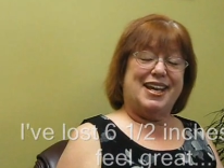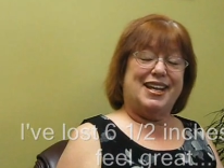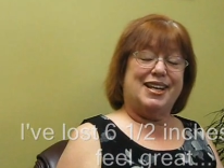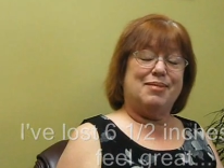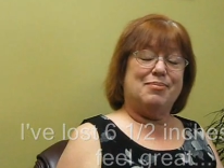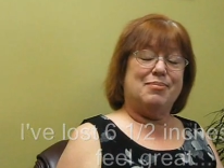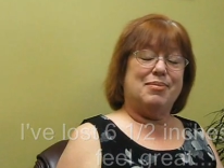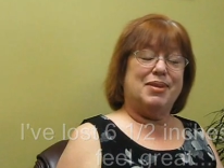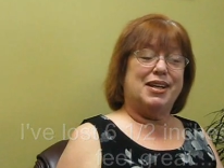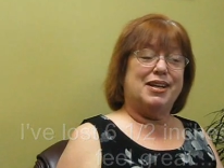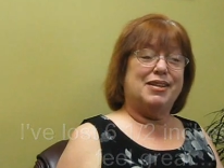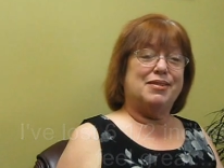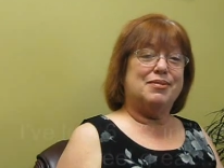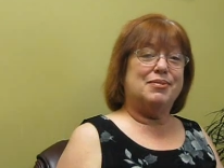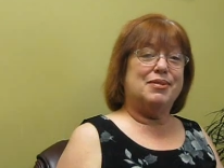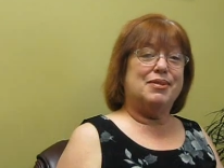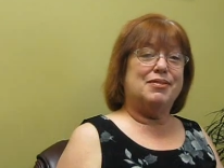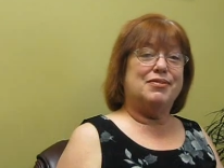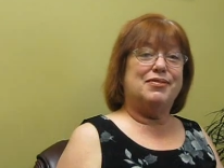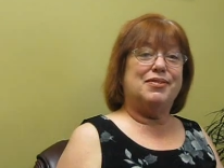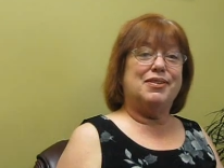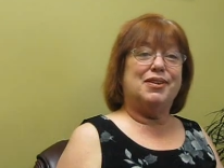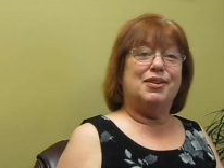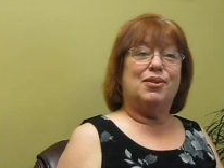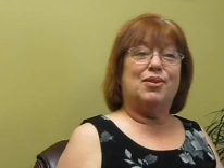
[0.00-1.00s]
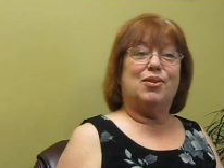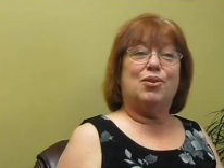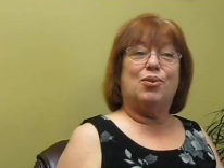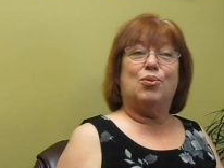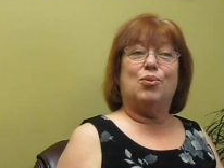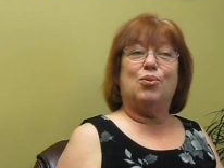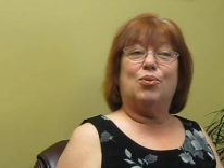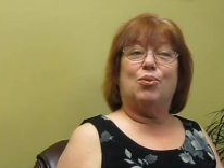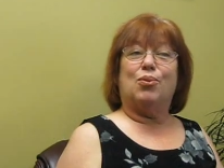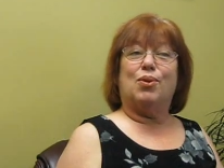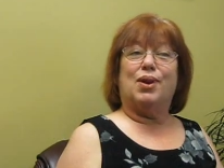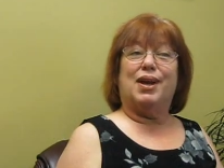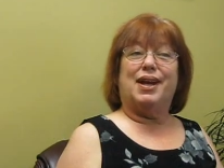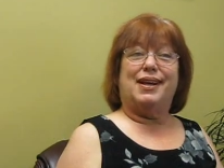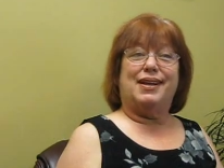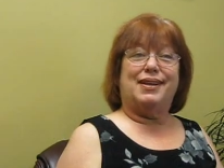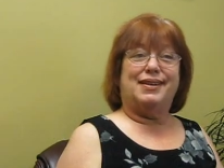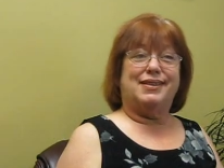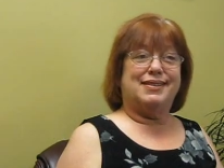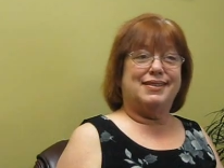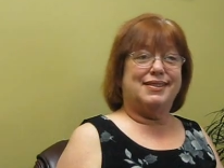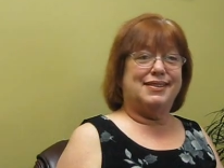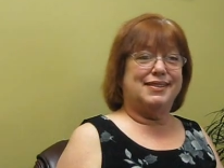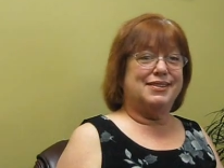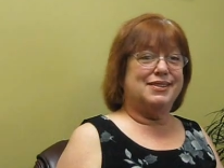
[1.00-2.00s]
and it makes me feel
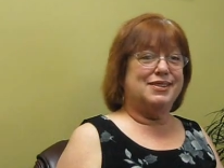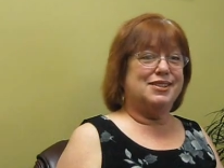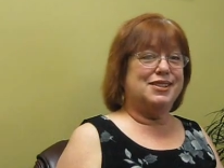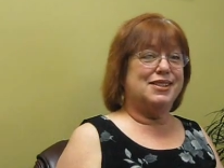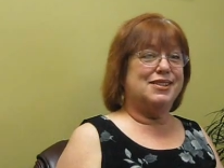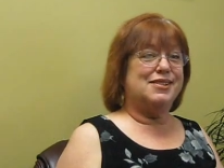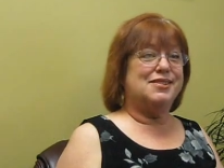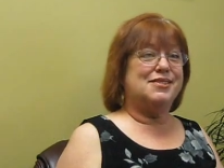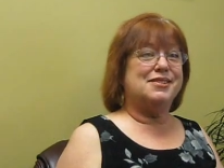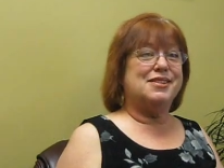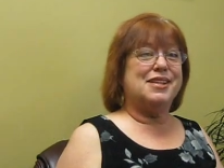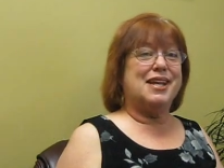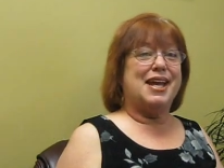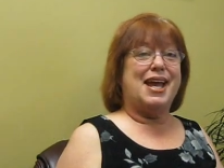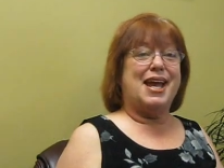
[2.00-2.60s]
great. Just